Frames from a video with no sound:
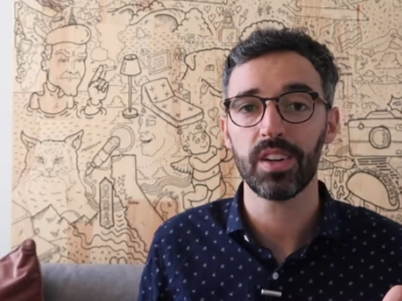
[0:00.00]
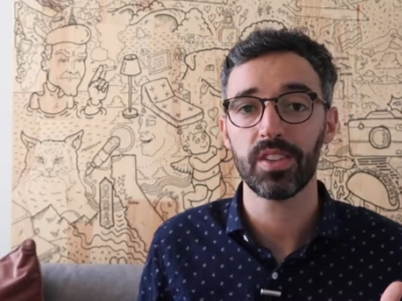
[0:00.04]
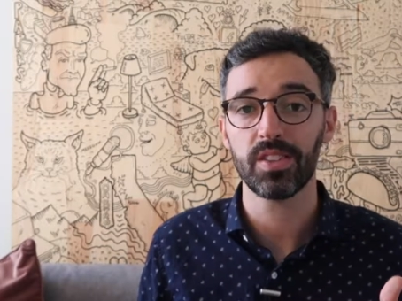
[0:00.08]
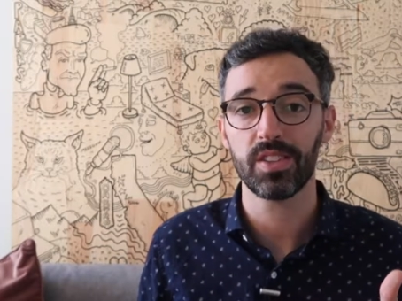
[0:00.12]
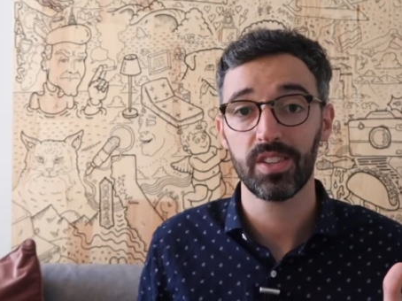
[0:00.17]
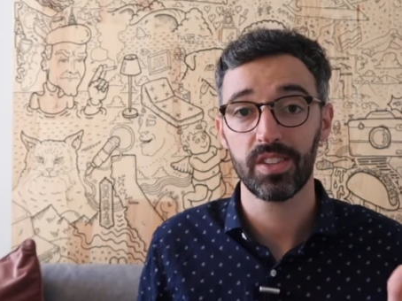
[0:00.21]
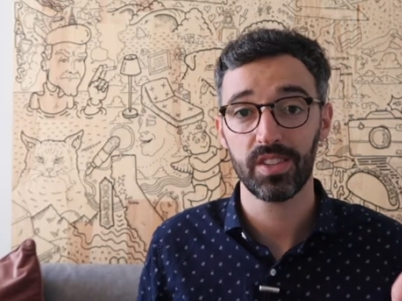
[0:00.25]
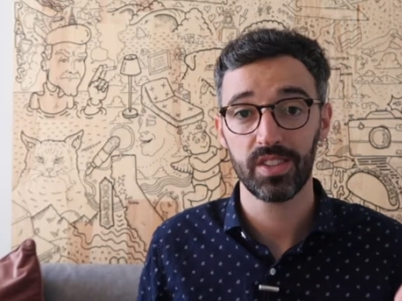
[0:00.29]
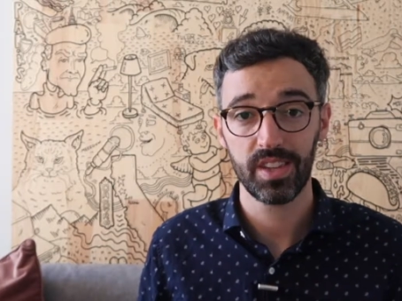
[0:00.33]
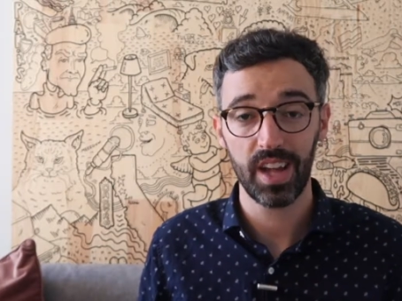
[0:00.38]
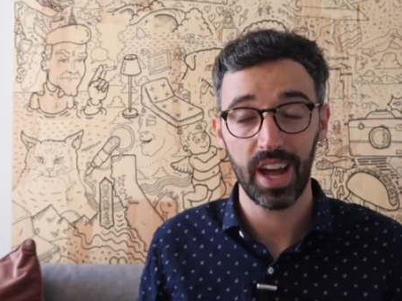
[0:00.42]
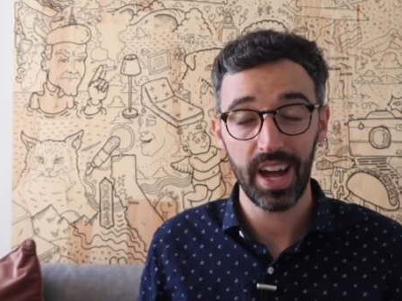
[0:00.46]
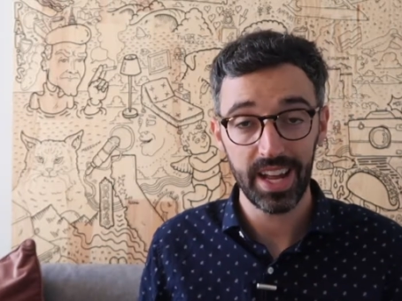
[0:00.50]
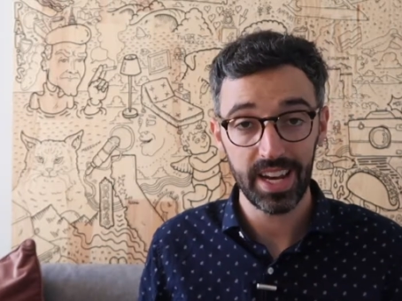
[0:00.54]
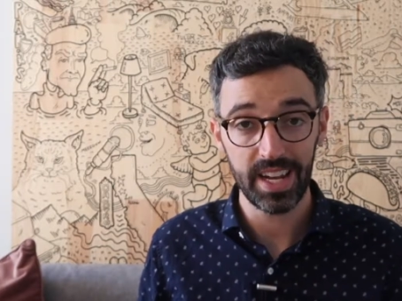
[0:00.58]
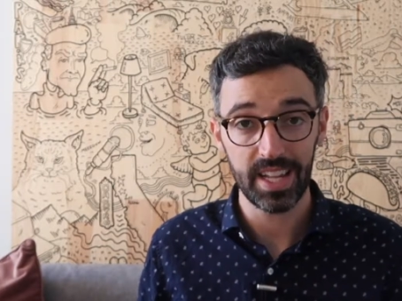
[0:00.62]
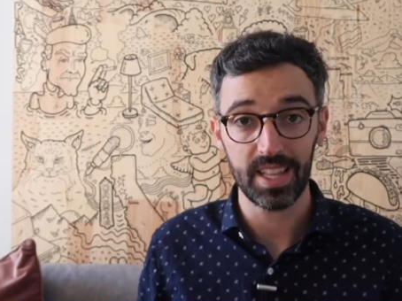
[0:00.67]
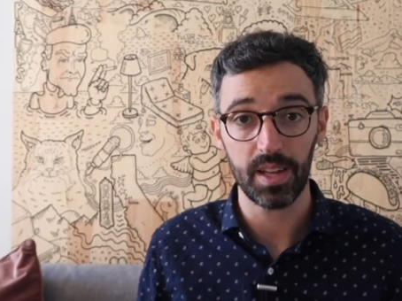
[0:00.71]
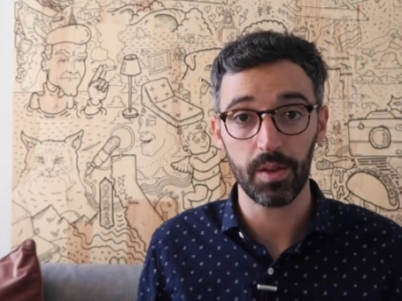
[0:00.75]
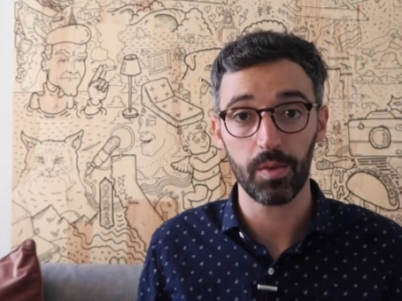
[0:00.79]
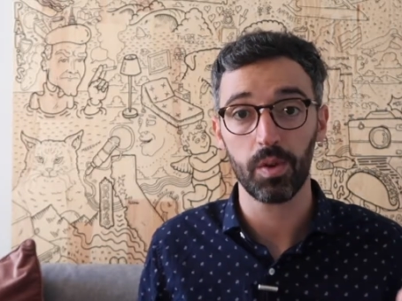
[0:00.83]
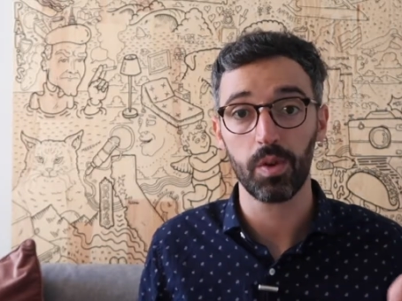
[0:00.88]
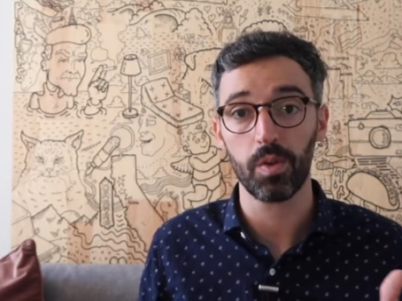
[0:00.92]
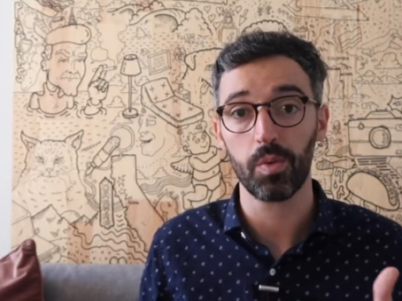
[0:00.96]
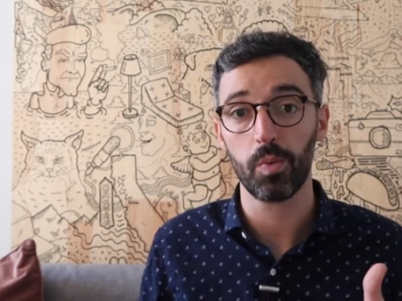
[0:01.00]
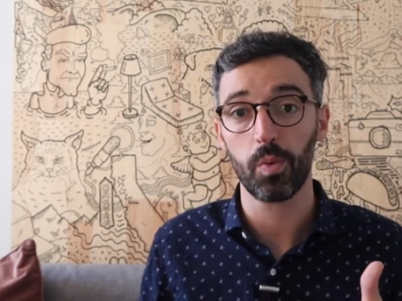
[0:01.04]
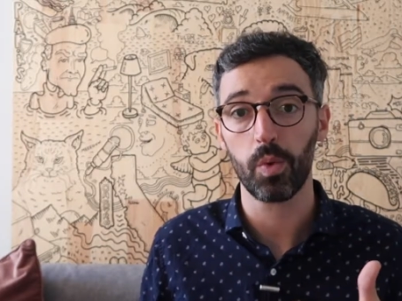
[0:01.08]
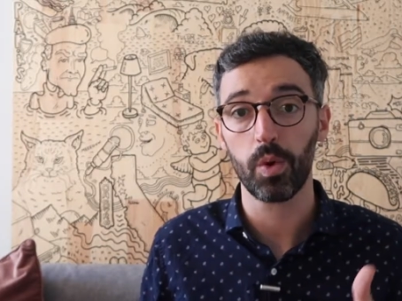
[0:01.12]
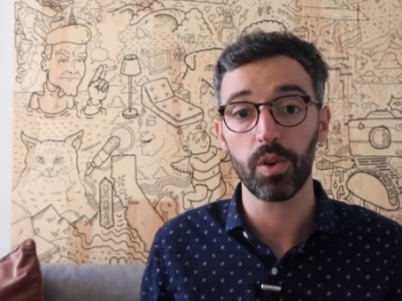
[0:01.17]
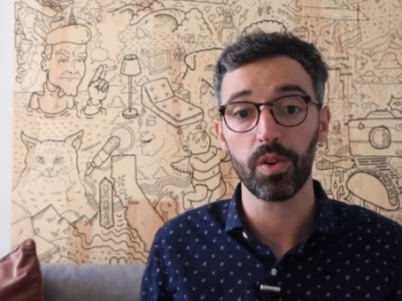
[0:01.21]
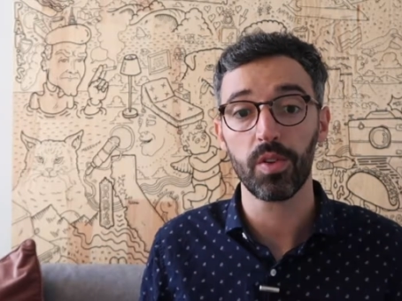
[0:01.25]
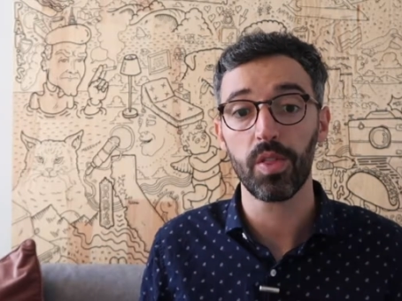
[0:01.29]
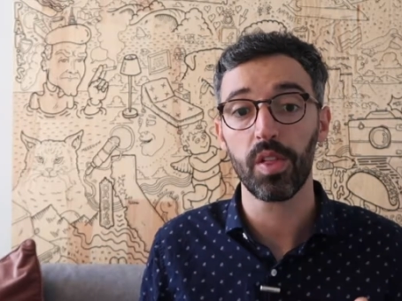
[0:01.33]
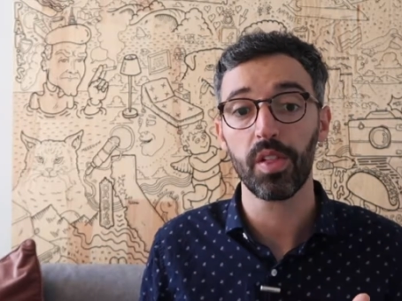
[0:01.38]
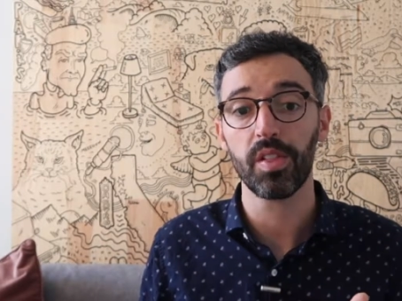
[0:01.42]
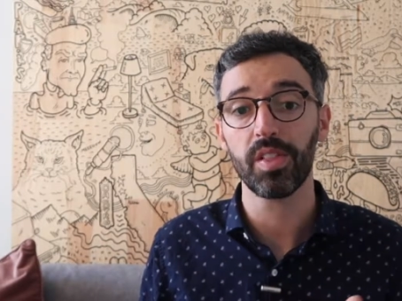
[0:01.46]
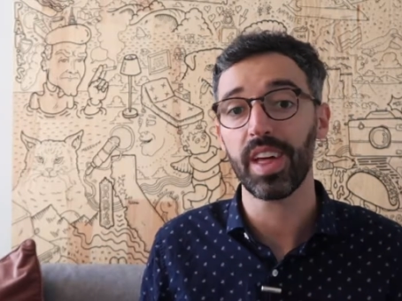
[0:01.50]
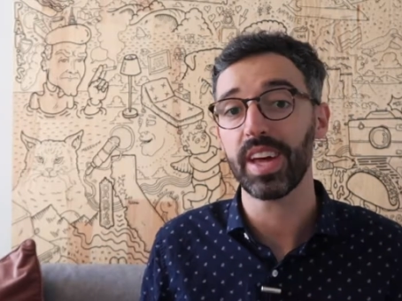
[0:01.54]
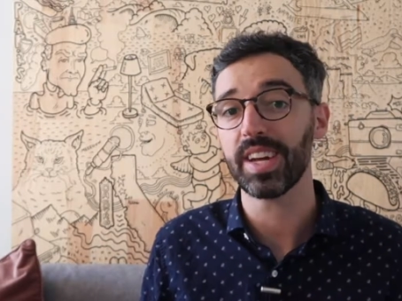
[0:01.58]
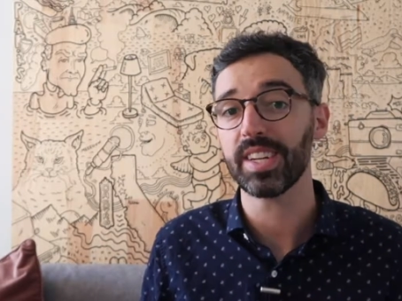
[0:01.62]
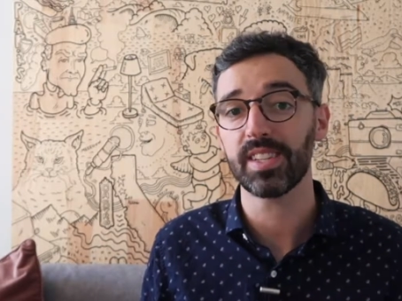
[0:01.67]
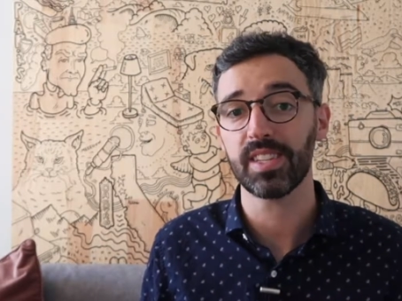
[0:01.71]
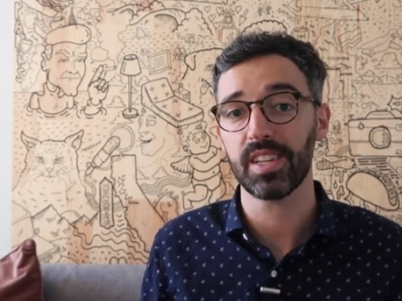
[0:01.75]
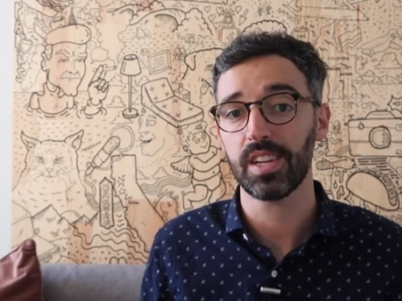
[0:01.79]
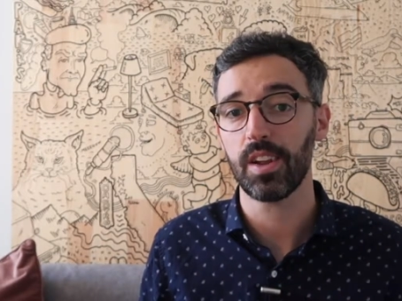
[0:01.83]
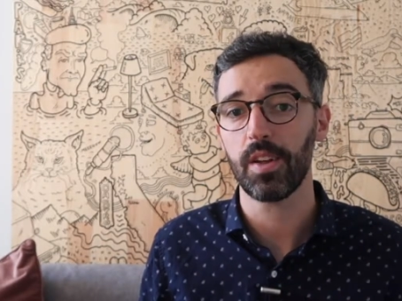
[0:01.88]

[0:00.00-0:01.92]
society that we're worth less